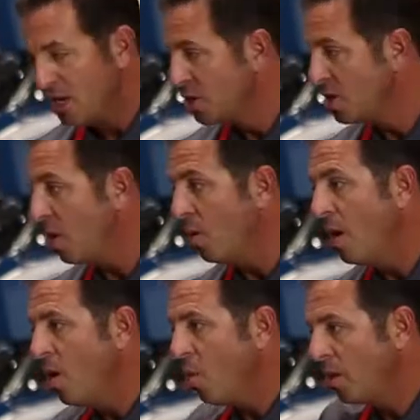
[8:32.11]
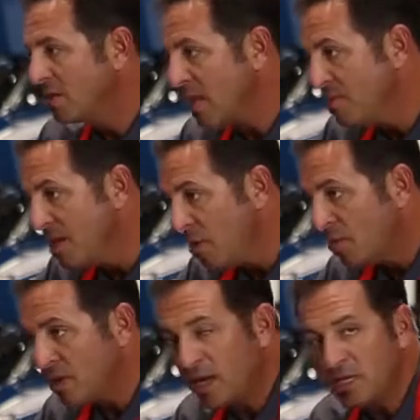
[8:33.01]
So once I'm done
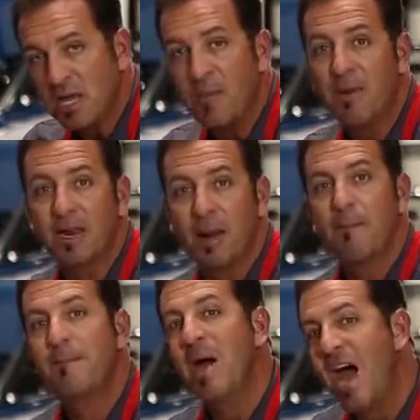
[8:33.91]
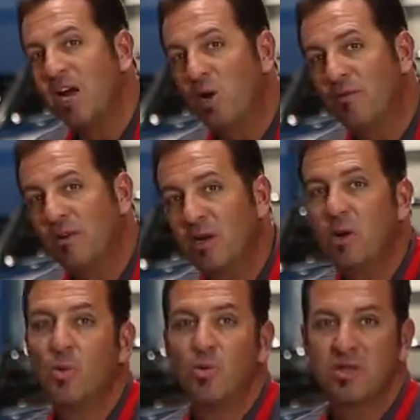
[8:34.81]
with this, I'm going to come back over it
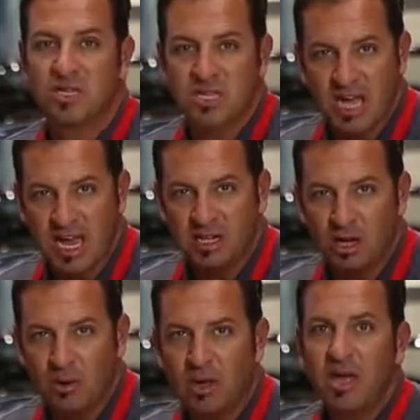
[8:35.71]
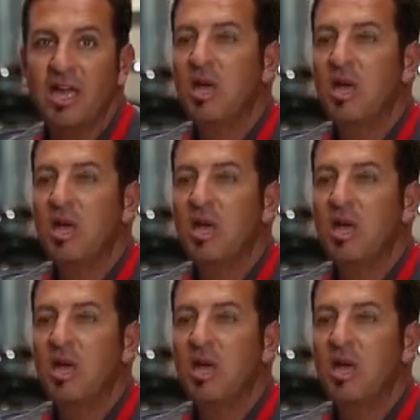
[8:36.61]
with the Cyclo,